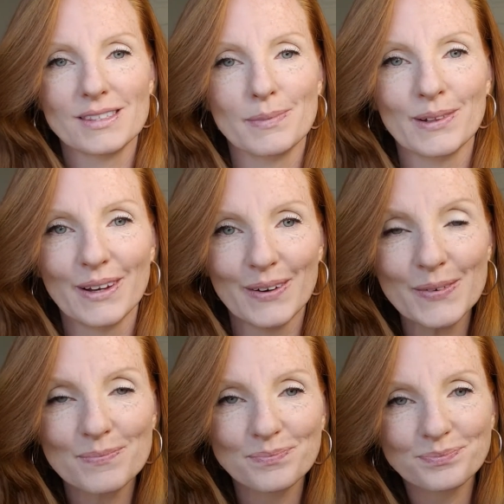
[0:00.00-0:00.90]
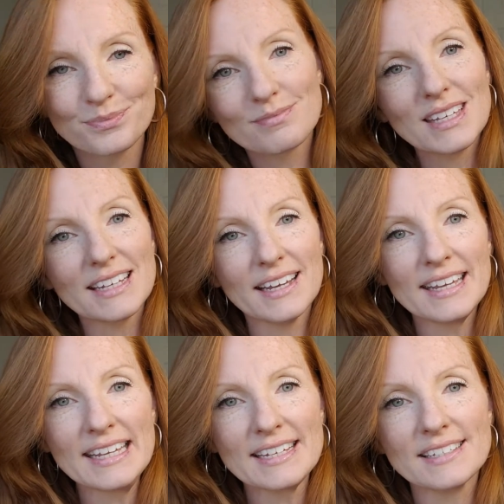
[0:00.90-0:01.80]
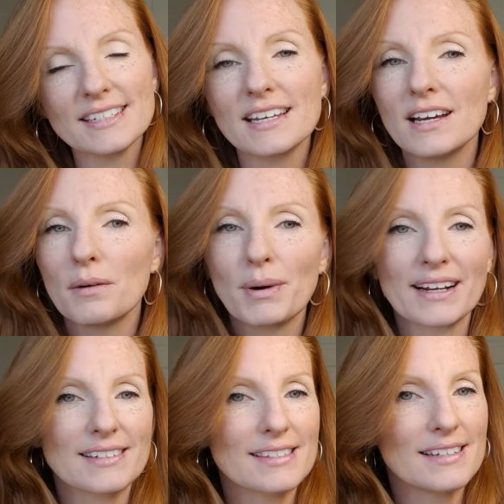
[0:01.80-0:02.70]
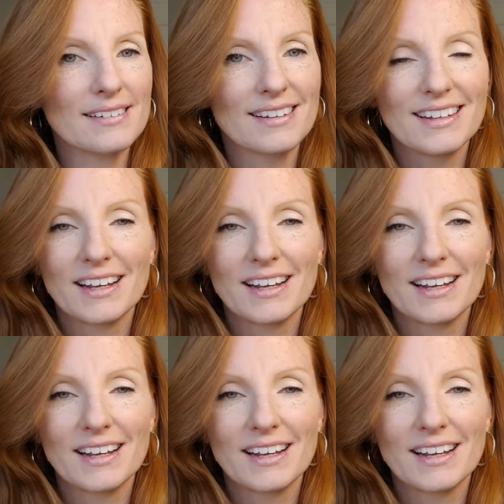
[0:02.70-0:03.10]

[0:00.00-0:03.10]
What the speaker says: below. And practice it.